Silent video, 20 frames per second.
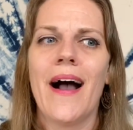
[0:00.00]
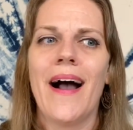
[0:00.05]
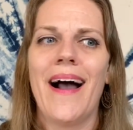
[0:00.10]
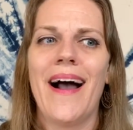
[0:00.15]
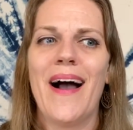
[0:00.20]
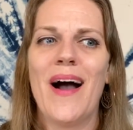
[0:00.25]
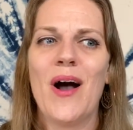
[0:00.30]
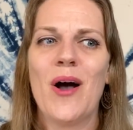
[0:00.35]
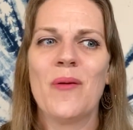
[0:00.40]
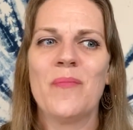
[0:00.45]

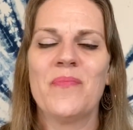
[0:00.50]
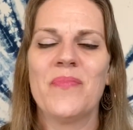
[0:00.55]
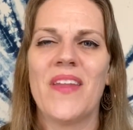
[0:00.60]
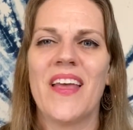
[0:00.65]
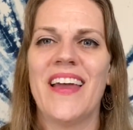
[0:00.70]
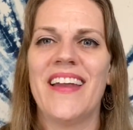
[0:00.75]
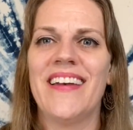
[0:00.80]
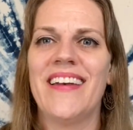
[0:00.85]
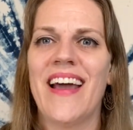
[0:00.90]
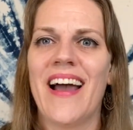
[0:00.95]

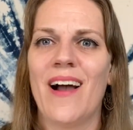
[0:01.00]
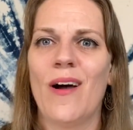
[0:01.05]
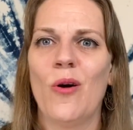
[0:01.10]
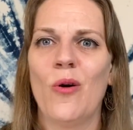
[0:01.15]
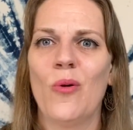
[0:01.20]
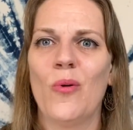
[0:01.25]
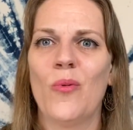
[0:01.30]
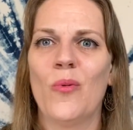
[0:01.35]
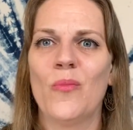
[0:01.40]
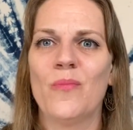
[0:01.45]
And
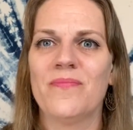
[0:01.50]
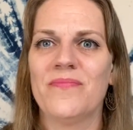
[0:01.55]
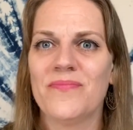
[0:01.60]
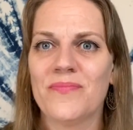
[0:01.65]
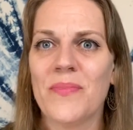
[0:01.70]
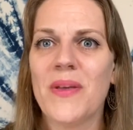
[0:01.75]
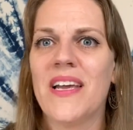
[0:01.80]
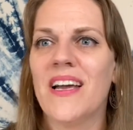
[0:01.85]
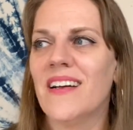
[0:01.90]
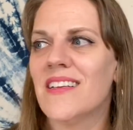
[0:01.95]
now,
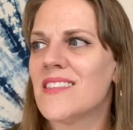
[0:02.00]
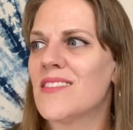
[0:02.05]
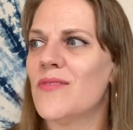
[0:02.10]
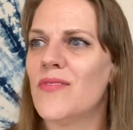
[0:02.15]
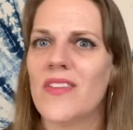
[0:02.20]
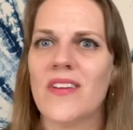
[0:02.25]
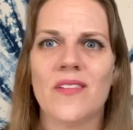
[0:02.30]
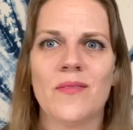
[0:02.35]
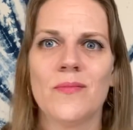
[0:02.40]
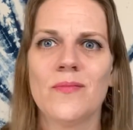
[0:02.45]
because of
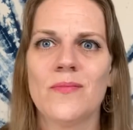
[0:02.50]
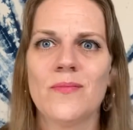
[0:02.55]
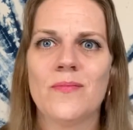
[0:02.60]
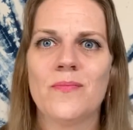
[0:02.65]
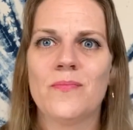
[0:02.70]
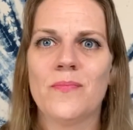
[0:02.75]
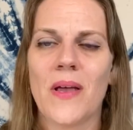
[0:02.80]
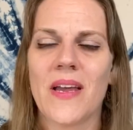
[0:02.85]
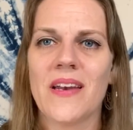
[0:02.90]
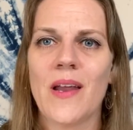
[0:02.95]
the
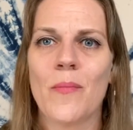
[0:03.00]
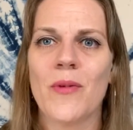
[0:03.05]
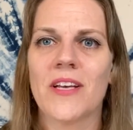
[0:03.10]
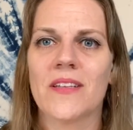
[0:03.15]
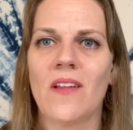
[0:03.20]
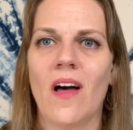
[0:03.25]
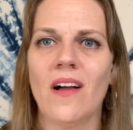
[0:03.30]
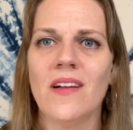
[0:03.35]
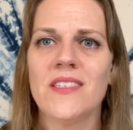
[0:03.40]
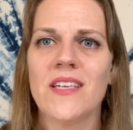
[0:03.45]
pandemic
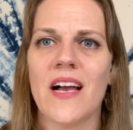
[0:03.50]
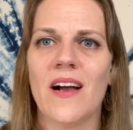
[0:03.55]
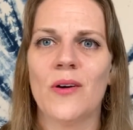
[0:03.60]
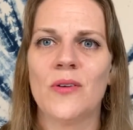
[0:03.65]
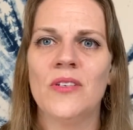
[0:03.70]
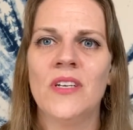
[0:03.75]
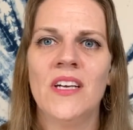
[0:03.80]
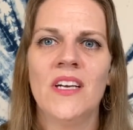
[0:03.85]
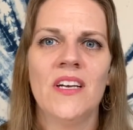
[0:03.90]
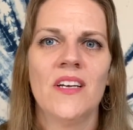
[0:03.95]

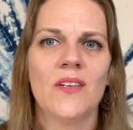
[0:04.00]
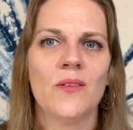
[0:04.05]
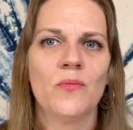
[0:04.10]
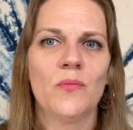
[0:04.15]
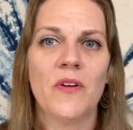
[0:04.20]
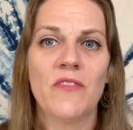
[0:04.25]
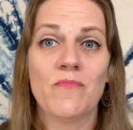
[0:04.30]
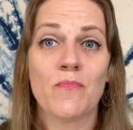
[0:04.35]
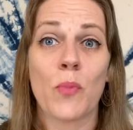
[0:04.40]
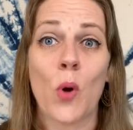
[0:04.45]
lockdown,
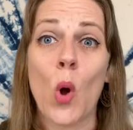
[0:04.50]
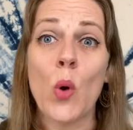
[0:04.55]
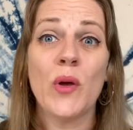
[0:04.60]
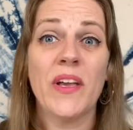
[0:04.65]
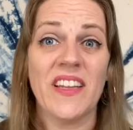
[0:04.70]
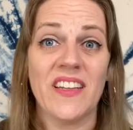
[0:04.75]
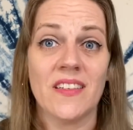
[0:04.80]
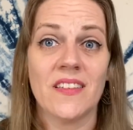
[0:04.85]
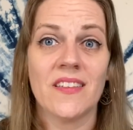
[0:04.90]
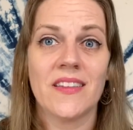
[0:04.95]
we've
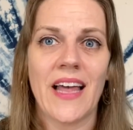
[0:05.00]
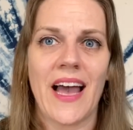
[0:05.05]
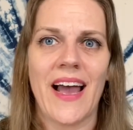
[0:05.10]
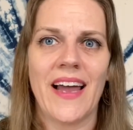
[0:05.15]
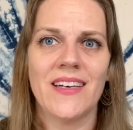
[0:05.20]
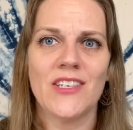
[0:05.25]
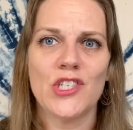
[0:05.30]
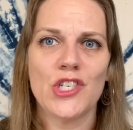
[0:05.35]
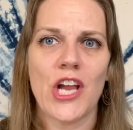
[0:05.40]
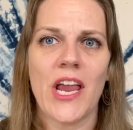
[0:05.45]
broken
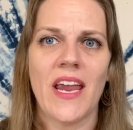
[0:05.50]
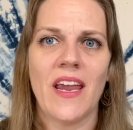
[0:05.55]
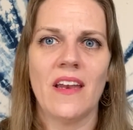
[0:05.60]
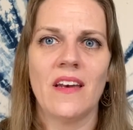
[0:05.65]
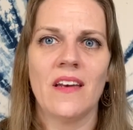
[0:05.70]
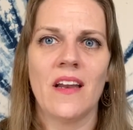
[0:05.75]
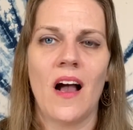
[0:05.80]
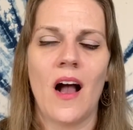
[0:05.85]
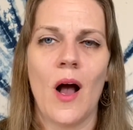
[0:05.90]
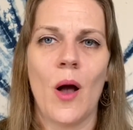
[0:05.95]
that
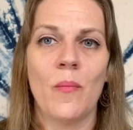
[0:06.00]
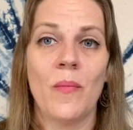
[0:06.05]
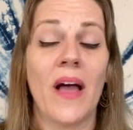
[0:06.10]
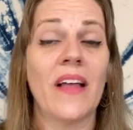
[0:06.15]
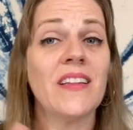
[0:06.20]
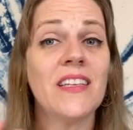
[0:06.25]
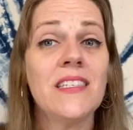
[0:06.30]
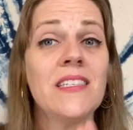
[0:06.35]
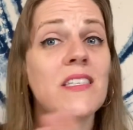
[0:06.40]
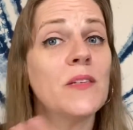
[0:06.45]
chain,
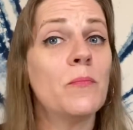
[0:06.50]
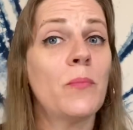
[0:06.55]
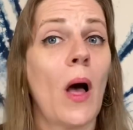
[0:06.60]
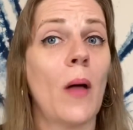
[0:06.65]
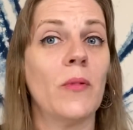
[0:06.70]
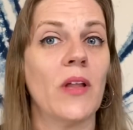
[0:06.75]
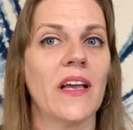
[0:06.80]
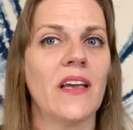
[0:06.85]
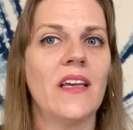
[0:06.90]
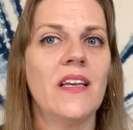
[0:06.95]
at least in
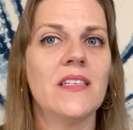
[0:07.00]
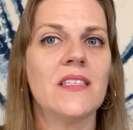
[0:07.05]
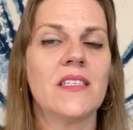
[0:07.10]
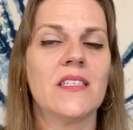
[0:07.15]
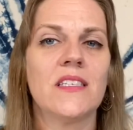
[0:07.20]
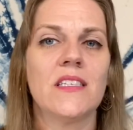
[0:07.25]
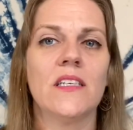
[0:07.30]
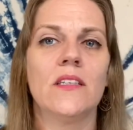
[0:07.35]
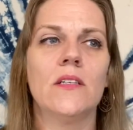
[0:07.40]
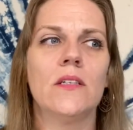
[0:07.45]
public. He's
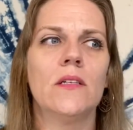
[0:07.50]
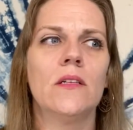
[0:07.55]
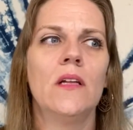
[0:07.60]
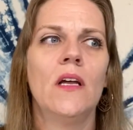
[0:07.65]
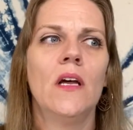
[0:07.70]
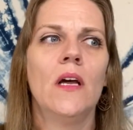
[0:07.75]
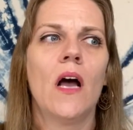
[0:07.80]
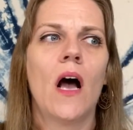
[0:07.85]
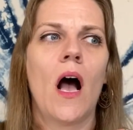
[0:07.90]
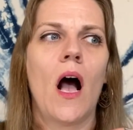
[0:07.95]
still
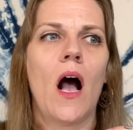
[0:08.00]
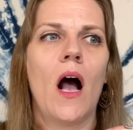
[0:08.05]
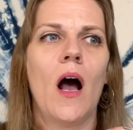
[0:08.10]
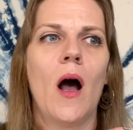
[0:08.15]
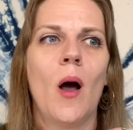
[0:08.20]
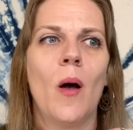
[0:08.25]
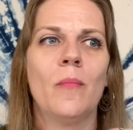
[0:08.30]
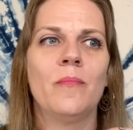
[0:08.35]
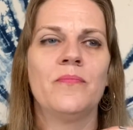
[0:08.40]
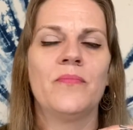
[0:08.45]

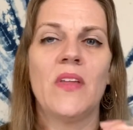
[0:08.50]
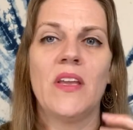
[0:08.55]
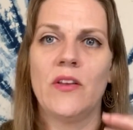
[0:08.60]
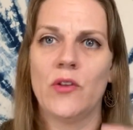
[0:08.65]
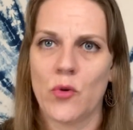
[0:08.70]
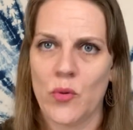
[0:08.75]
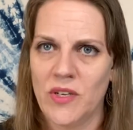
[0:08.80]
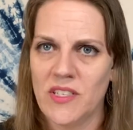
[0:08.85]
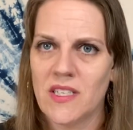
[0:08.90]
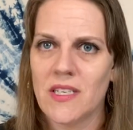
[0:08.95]

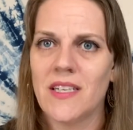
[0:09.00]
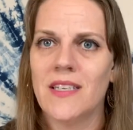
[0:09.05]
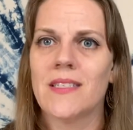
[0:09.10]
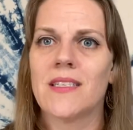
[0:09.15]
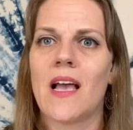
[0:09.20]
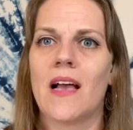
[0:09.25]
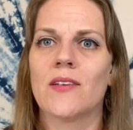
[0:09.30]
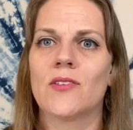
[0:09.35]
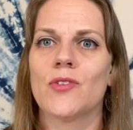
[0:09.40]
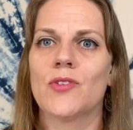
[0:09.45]
increasing his
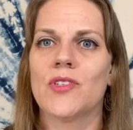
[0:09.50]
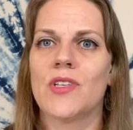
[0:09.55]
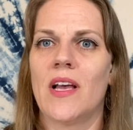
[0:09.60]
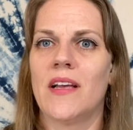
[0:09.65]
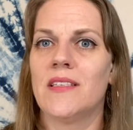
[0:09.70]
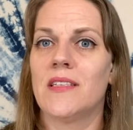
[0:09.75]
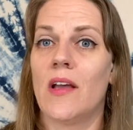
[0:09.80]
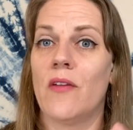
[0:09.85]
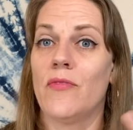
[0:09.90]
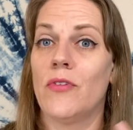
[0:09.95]

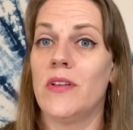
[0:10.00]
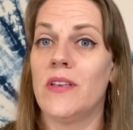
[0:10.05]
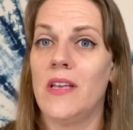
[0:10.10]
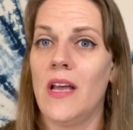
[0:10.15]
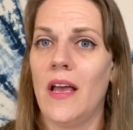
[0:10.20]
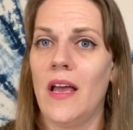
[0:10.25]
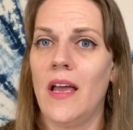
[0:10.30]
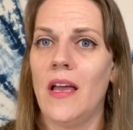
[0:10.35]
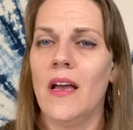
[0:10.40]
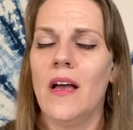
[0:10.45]
exercise every
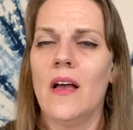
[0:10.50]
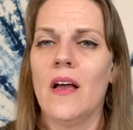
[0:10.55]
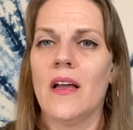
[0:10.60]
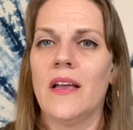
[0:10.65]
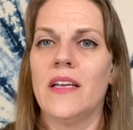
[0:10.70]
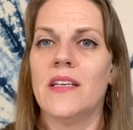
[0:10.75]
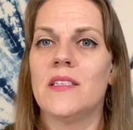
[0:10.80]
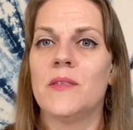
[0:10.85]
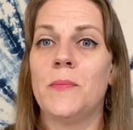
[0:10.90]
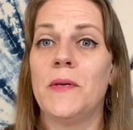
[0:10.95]
day.
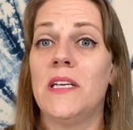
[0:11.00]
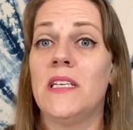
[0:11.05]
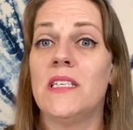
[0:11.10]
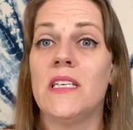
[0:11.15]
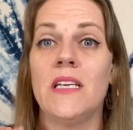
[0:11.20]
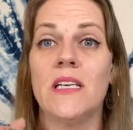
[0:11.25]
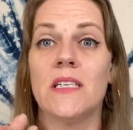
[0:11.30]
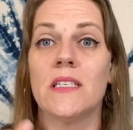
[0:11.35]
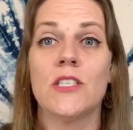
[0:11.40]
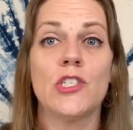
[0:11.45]
His
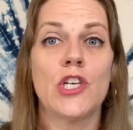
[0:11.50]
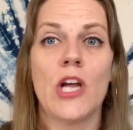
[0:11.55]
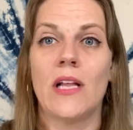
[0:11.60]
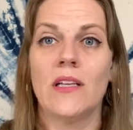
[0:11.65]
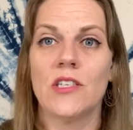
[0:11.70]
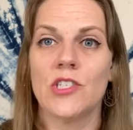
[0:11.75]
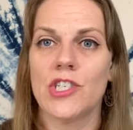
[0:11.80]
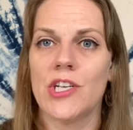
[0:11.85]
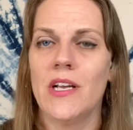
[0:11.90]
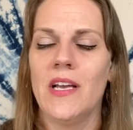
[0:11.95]
PT is
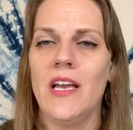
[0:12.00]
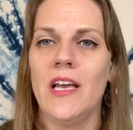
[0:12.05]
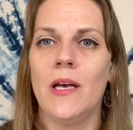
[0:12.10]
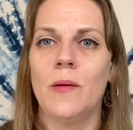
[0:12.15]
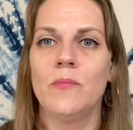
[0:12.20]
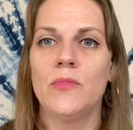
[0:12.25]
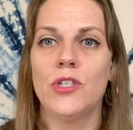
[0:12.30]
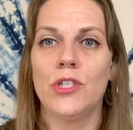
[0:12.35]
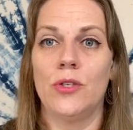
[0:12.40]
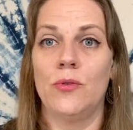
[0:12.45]
challenging
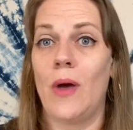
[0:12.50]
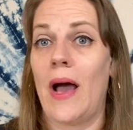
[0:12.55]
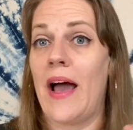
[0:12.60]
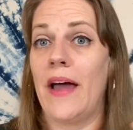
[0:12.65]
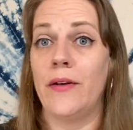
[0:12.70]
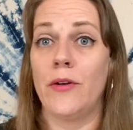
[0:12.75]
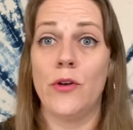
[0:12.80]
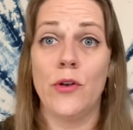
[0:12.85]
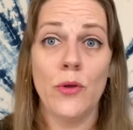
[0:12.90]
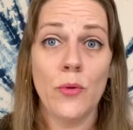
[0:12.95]
him to
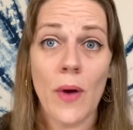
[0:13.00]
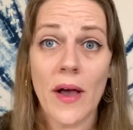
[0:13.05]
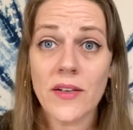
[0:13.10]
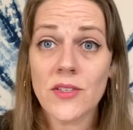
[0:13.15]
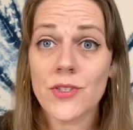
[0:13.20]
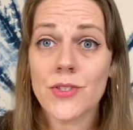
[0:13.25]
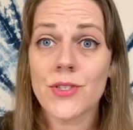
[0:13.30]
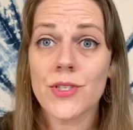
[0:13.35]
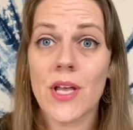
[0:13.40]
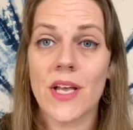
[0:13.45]
add new
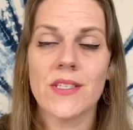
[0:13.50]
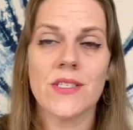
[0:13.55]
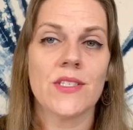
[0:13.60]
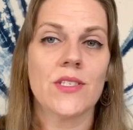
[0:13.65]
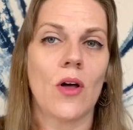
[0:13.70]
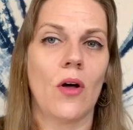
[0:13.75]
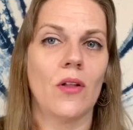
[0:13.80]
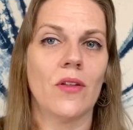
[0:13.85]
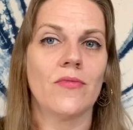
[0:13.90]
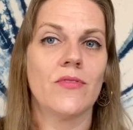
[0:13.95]
exercises
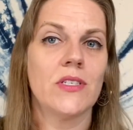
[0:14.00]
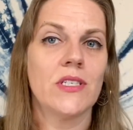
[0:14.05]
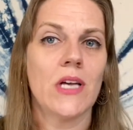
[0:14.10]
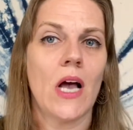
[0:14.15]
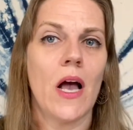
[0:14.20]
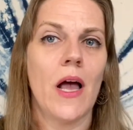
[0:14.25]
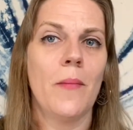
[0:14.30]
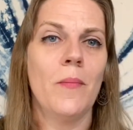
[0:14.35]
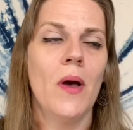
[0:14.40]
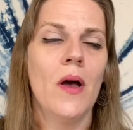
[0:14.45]
all of the
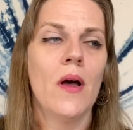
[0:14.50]
time.